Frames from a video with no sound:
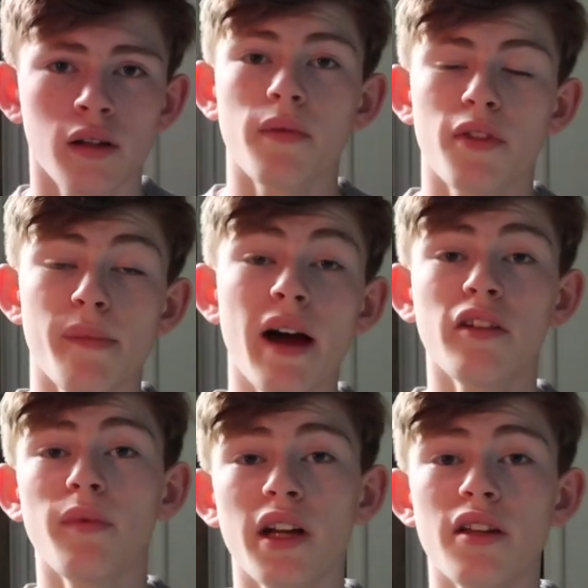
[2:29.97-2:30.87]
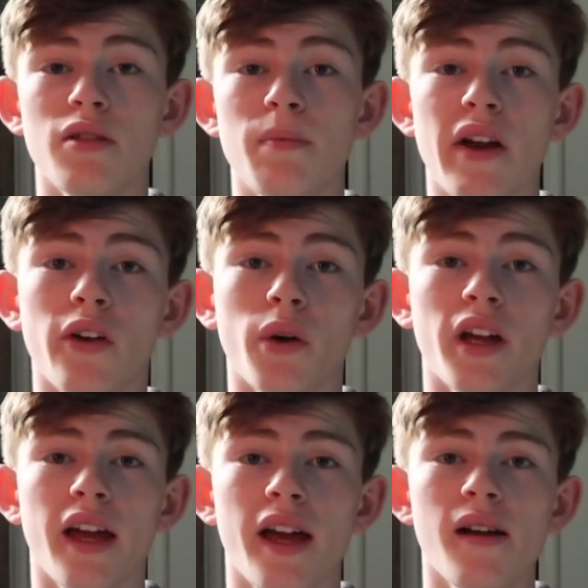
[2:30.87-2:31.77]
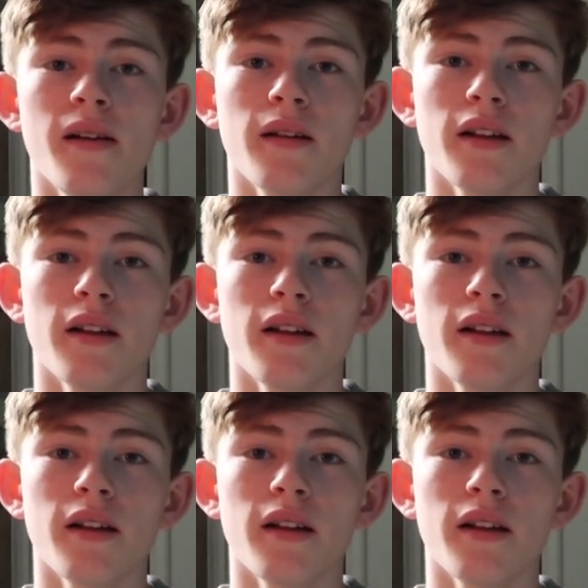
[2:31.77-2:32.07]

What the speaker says: The amount of money you spend on gear